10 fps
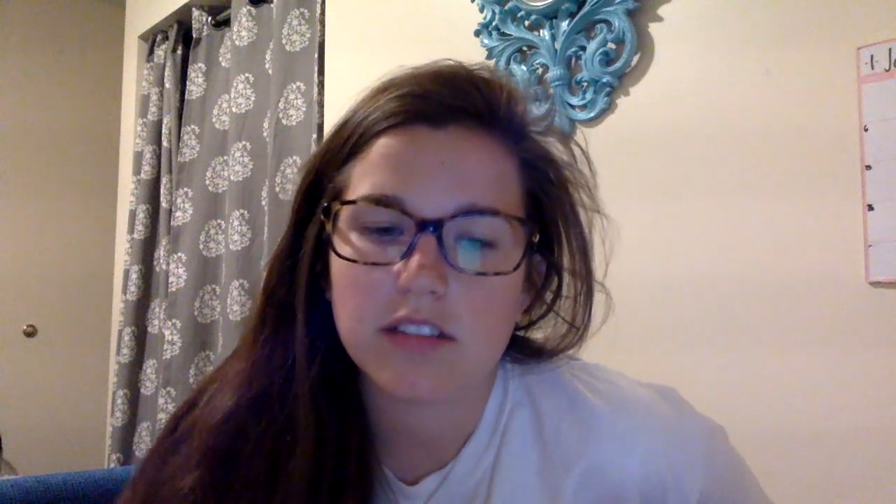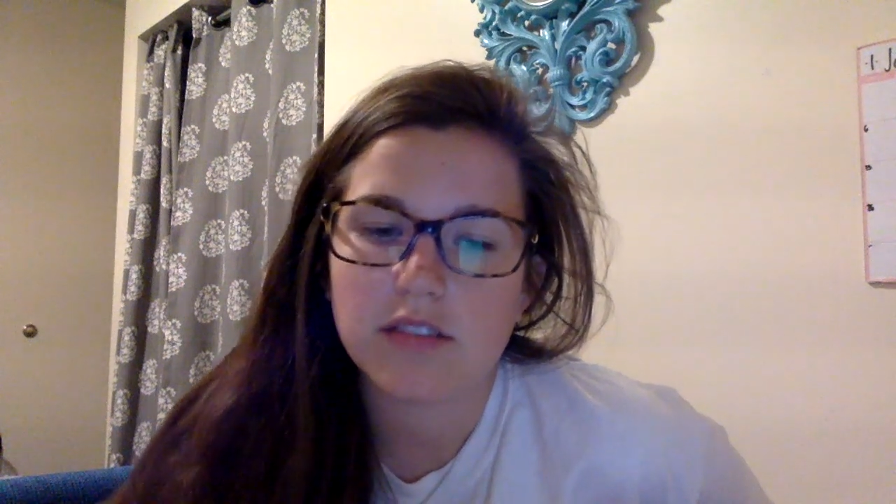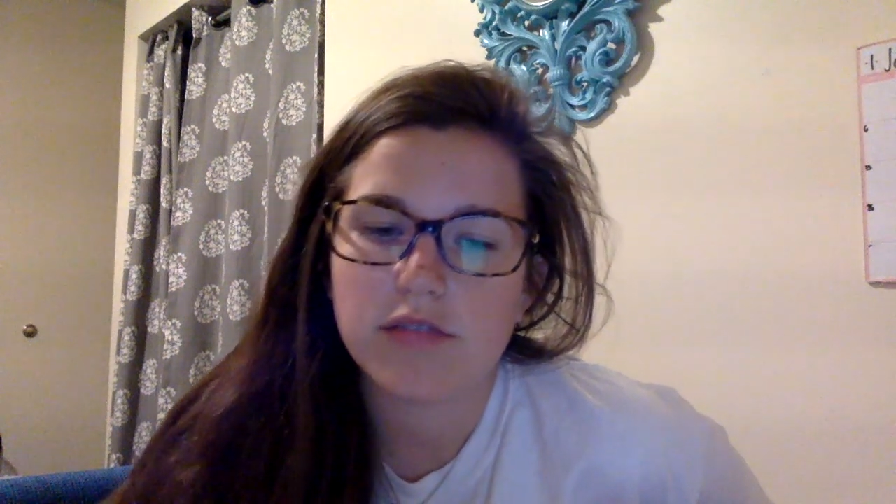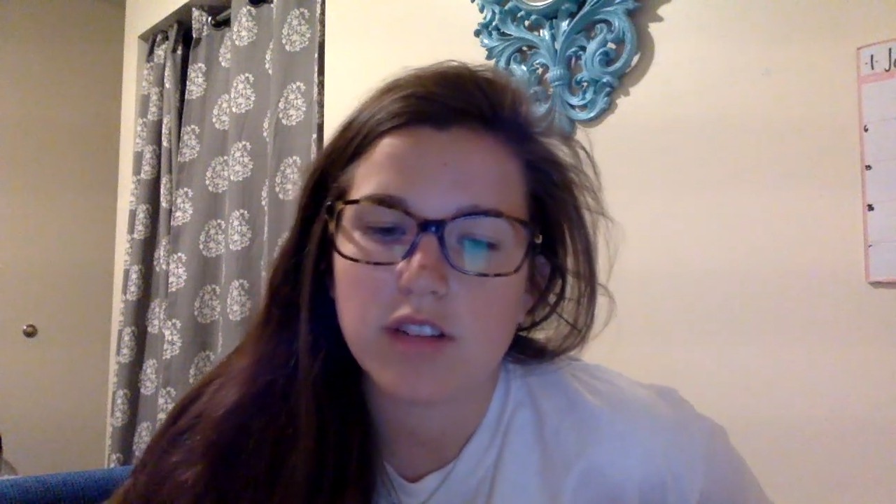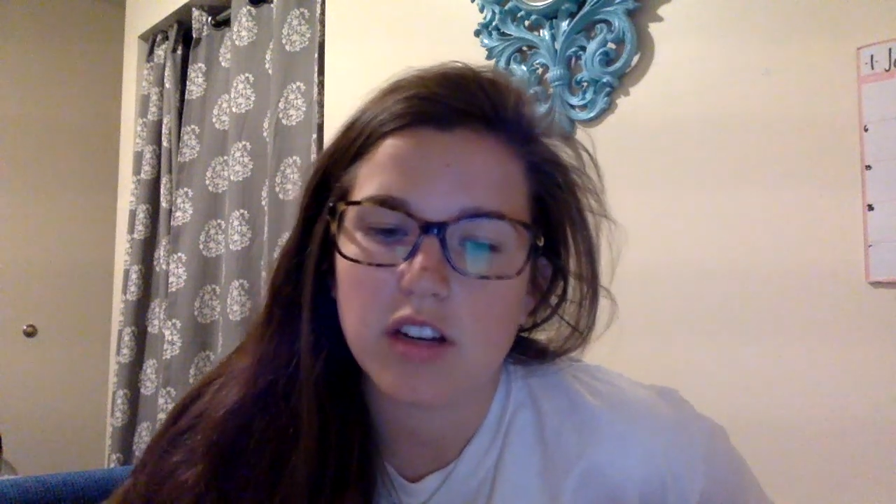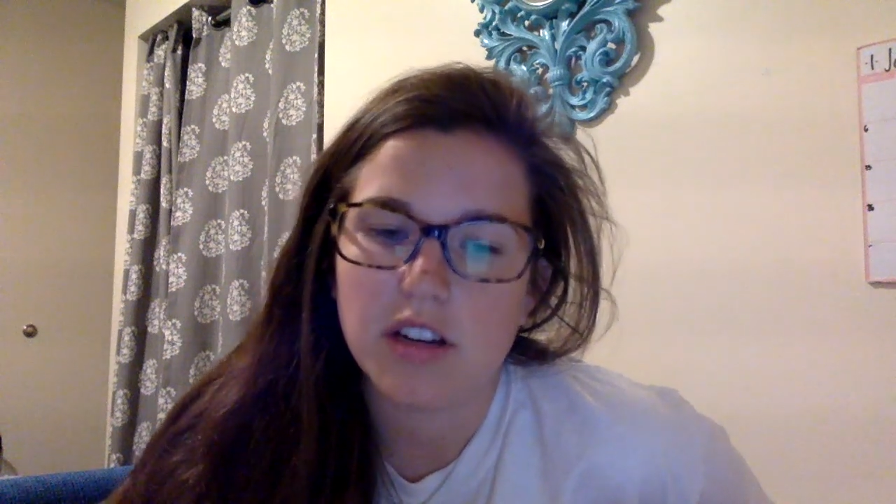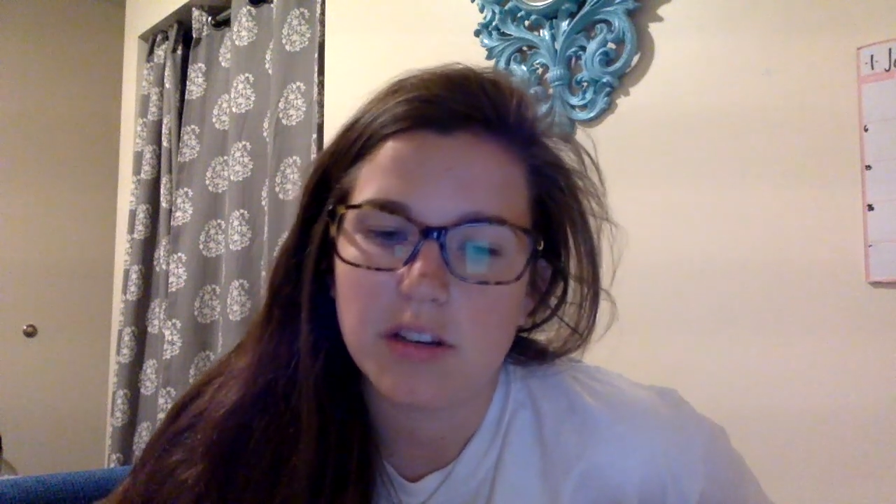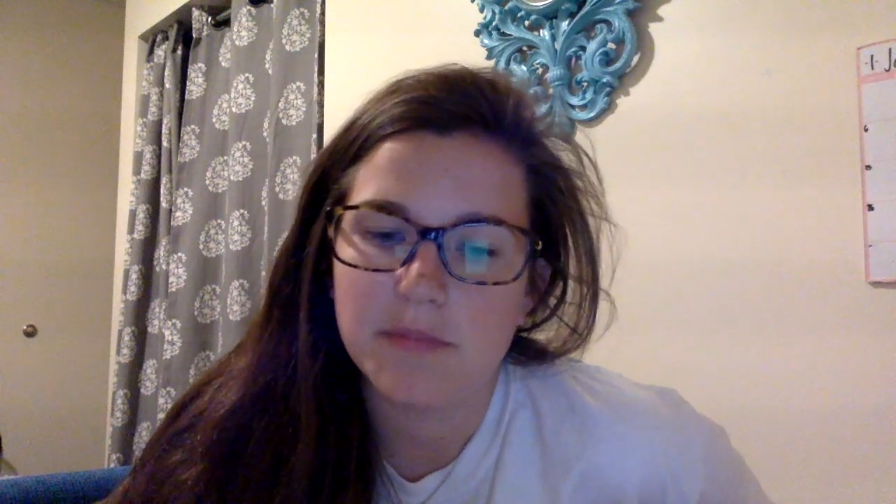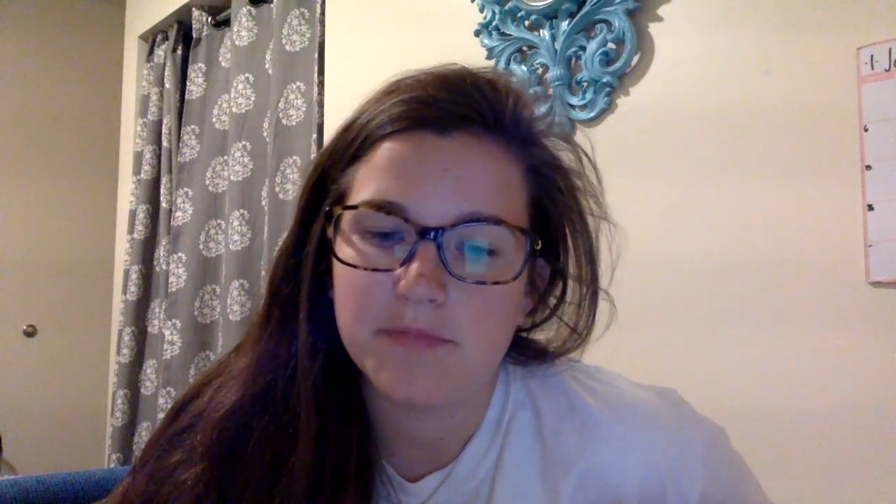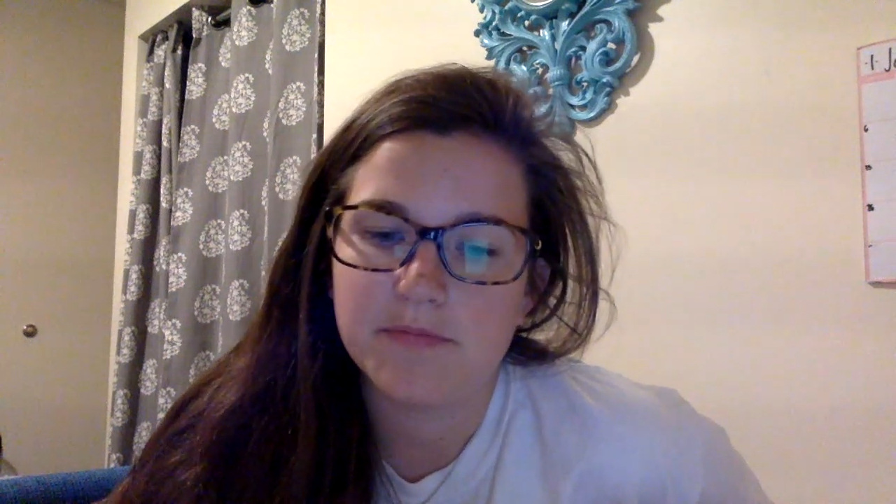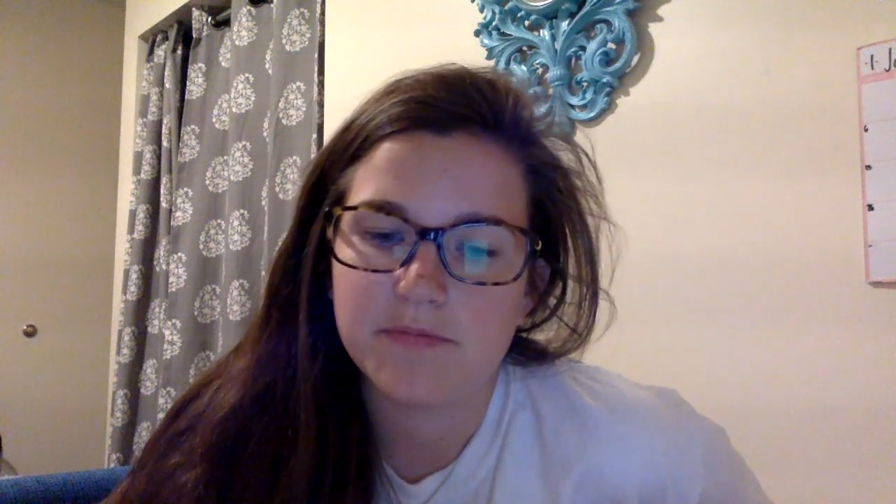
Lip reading: from